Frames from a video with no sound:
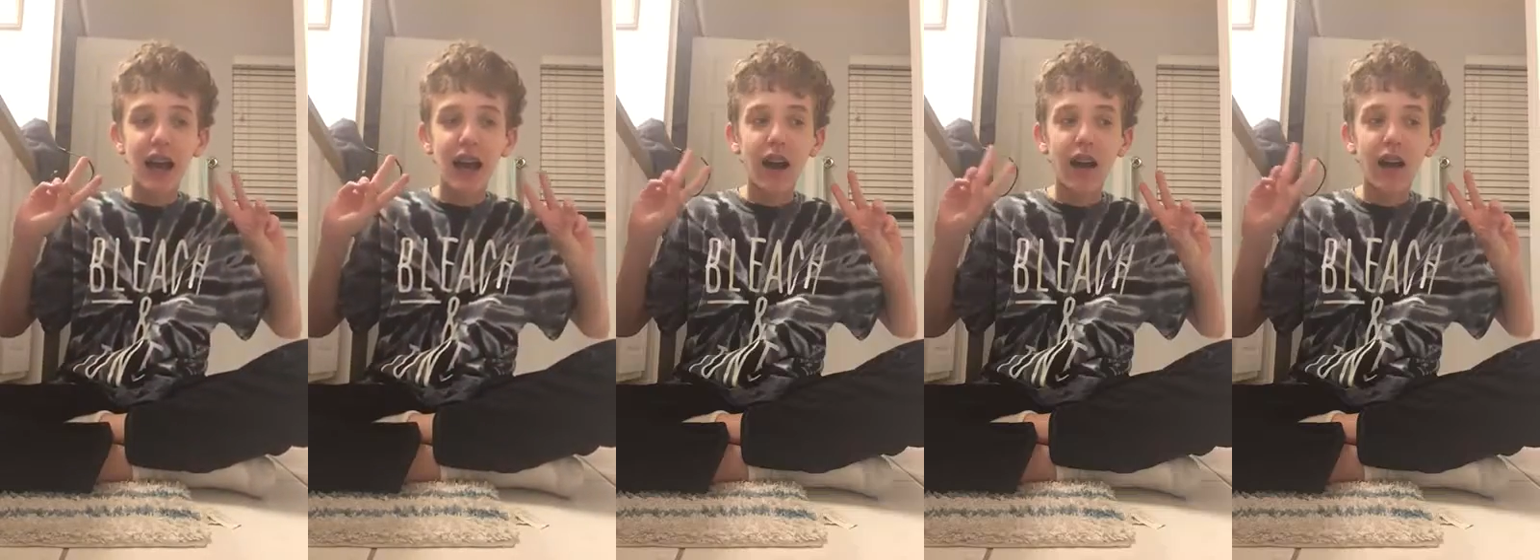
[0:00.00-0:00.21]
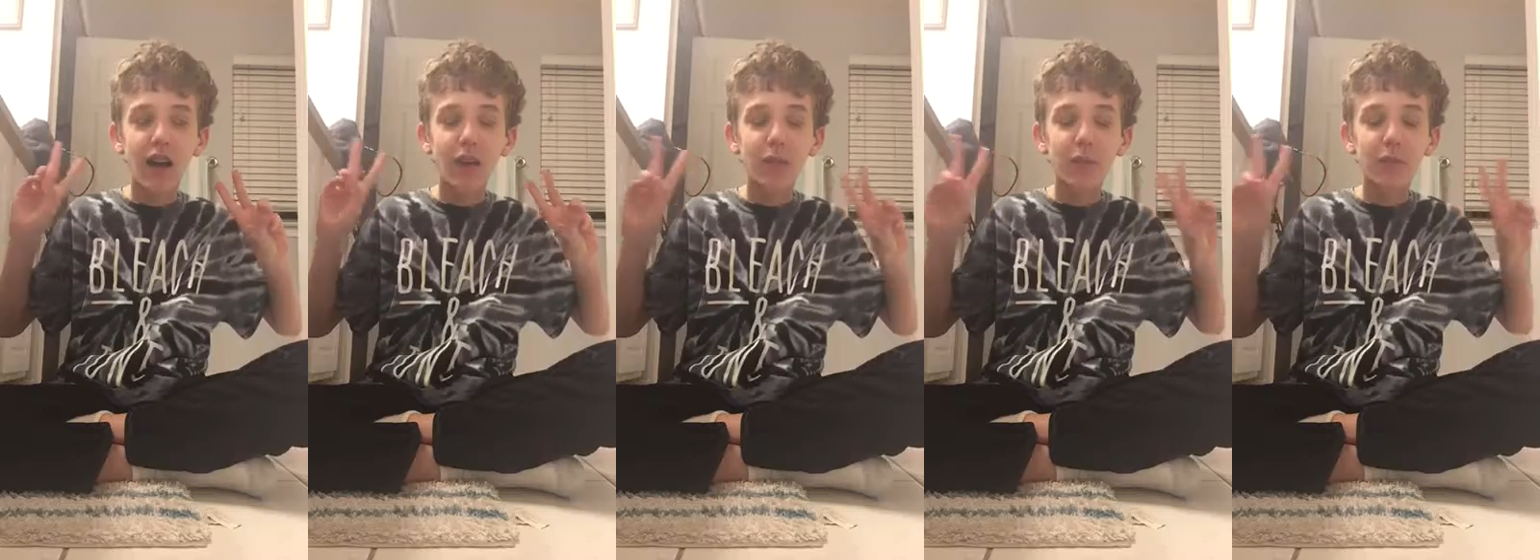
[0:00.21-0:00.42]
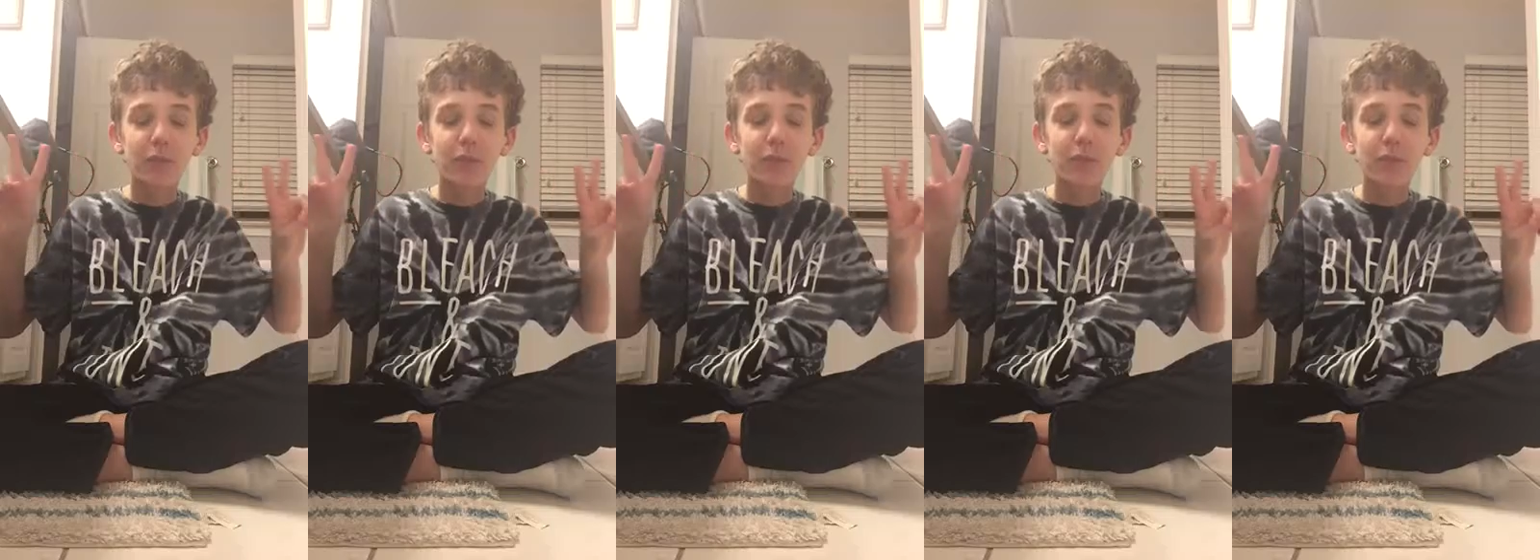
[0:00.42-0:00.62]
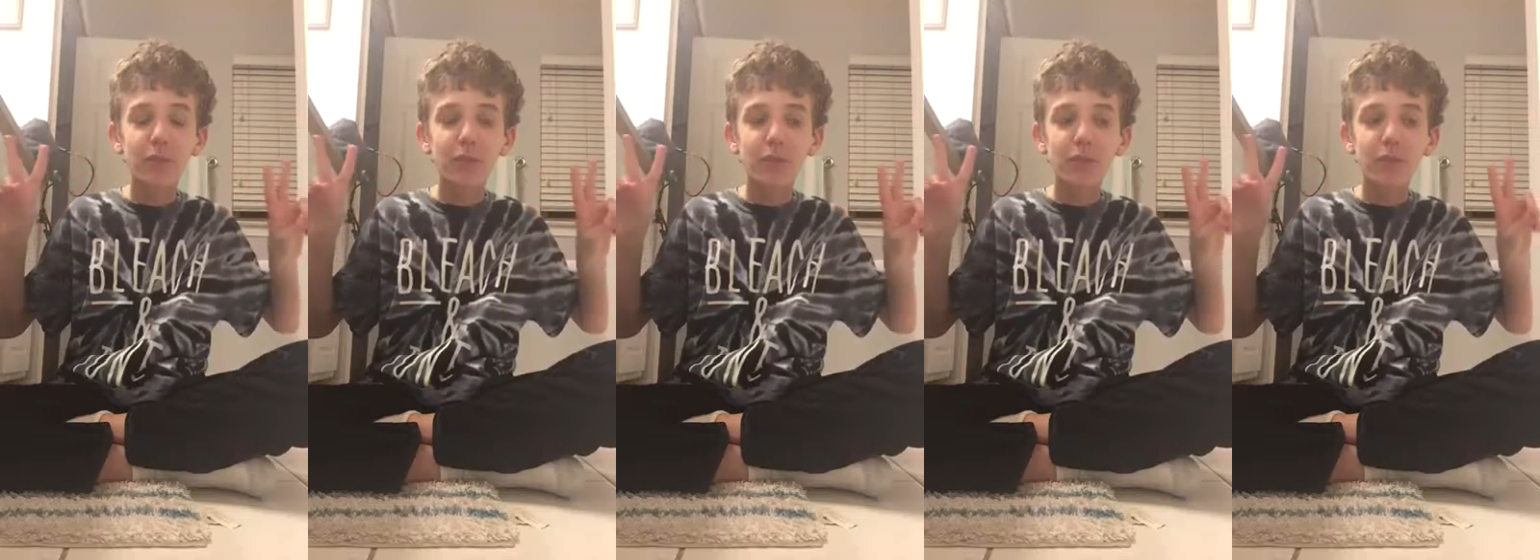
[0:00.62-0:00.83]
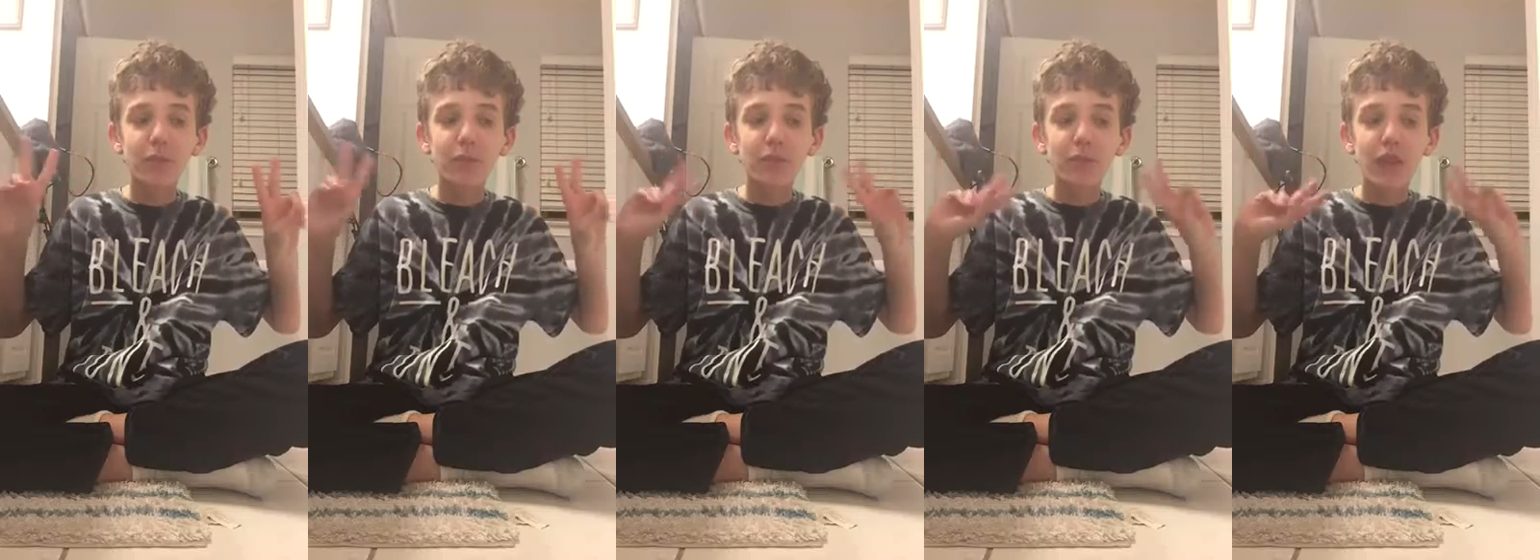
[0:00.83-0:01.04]

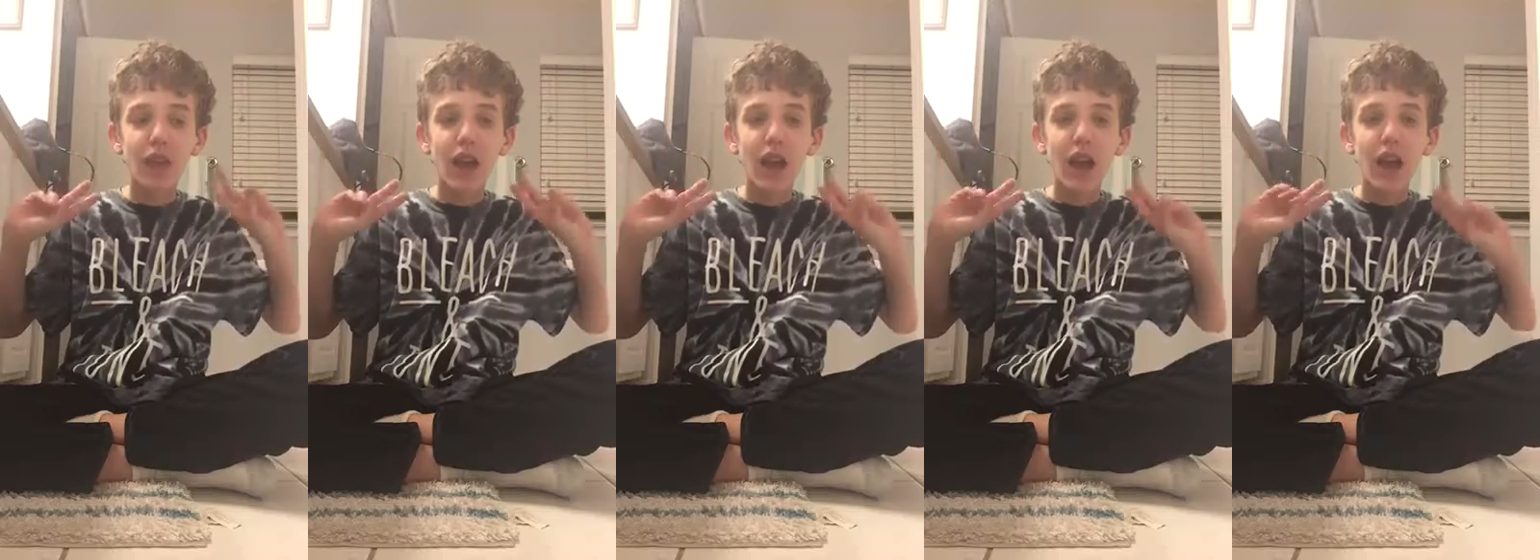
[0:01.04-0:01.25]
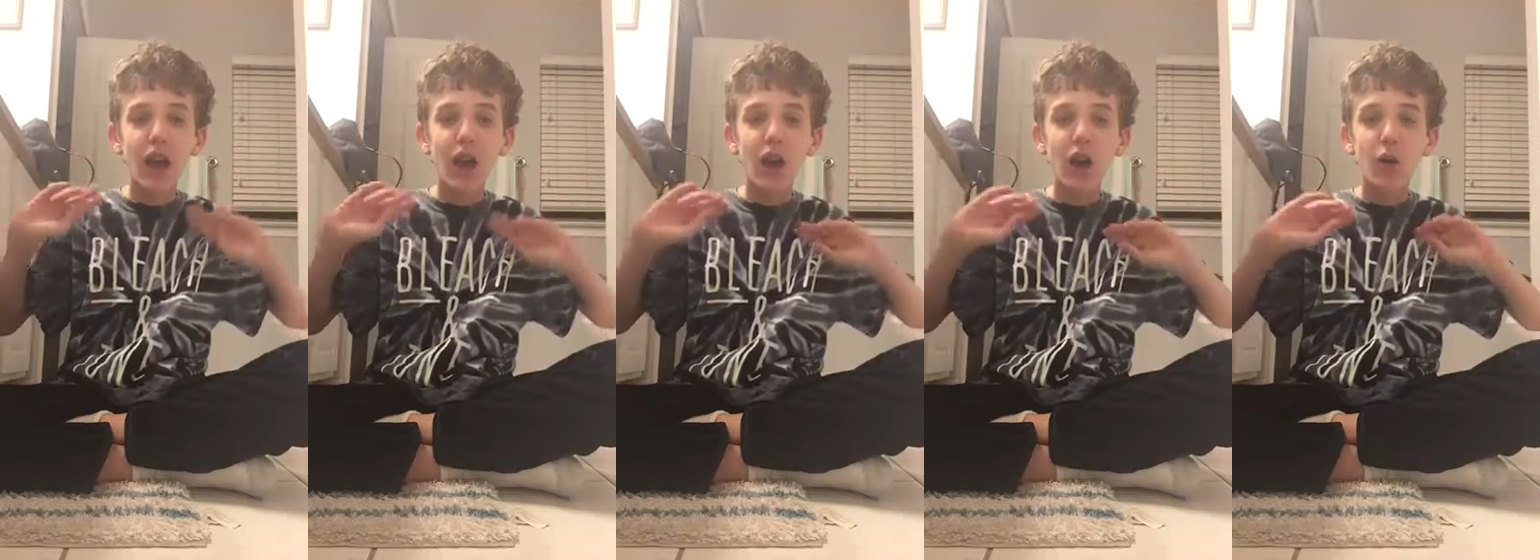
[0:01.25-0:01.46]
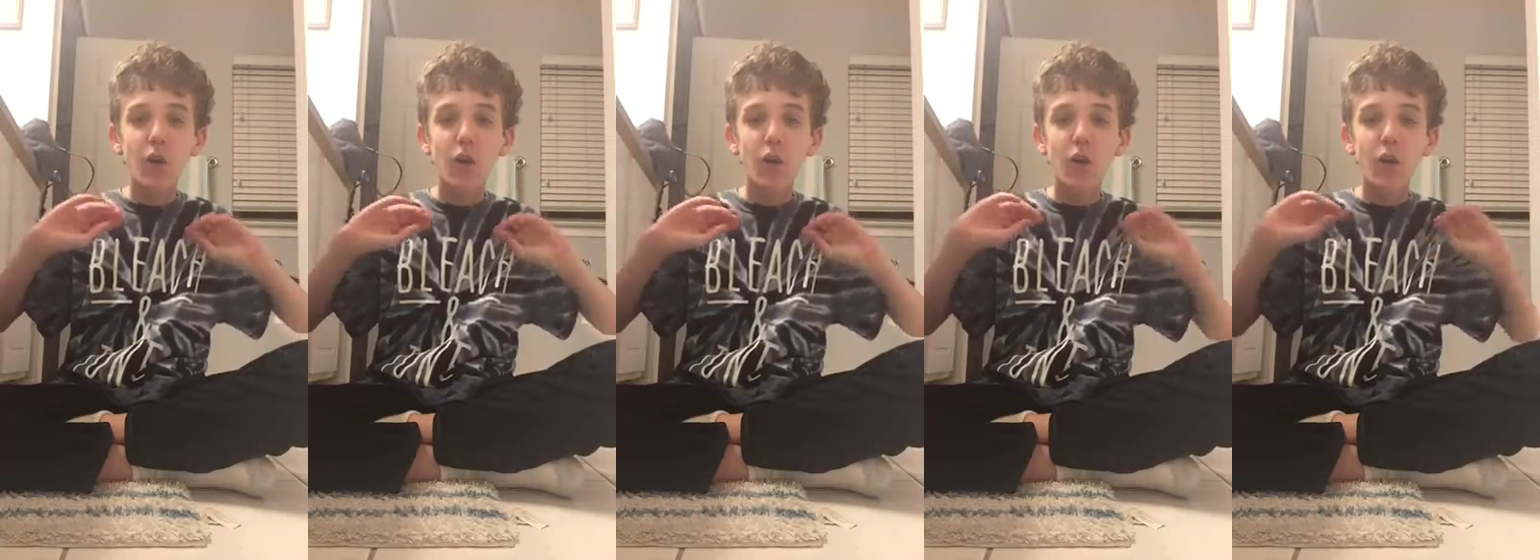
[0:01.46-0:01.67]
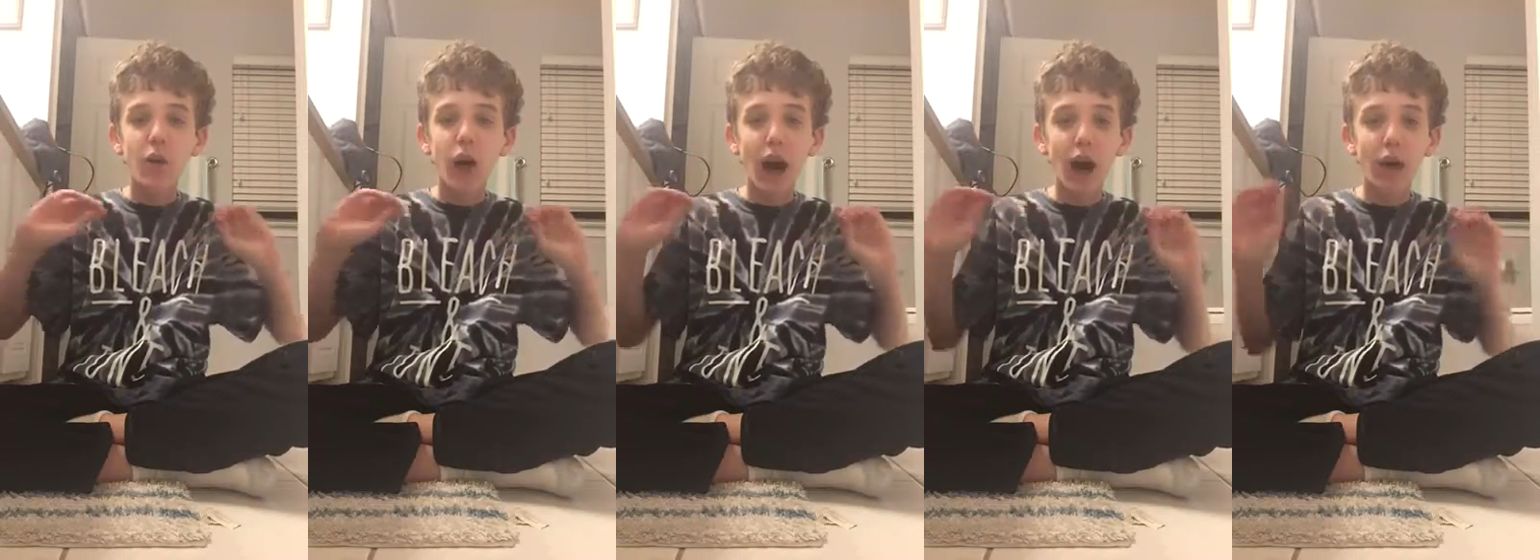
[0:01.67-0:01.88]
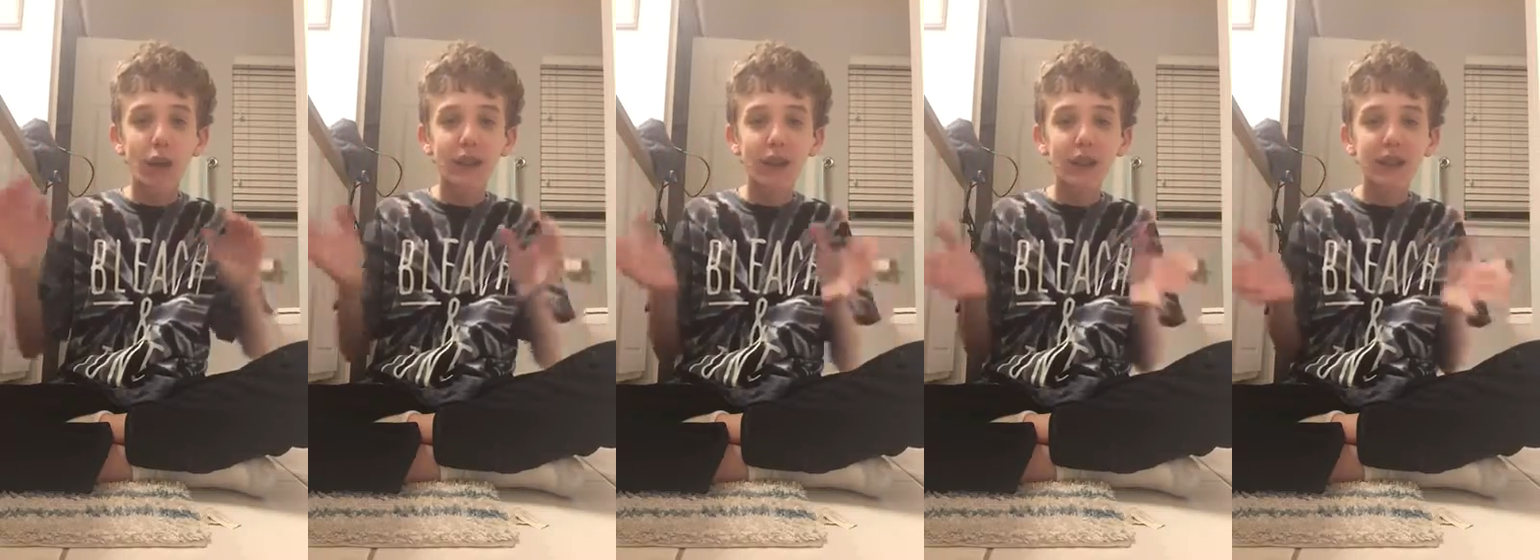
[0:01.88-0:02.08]

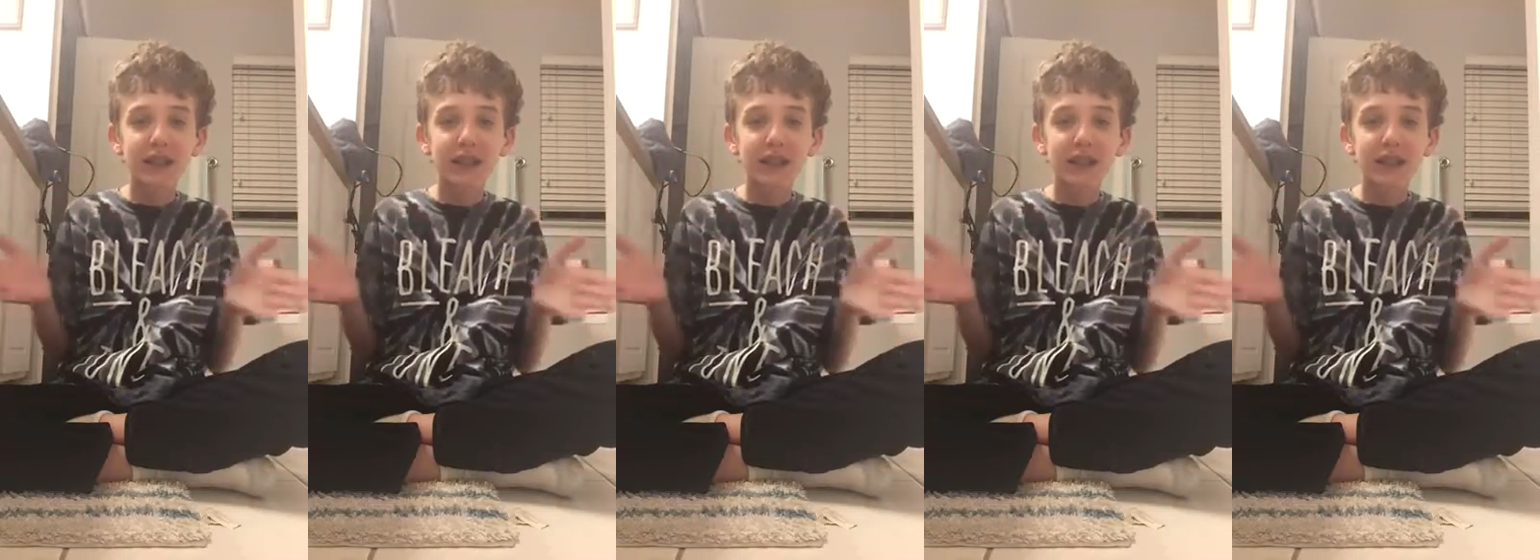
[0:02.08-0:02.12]
I want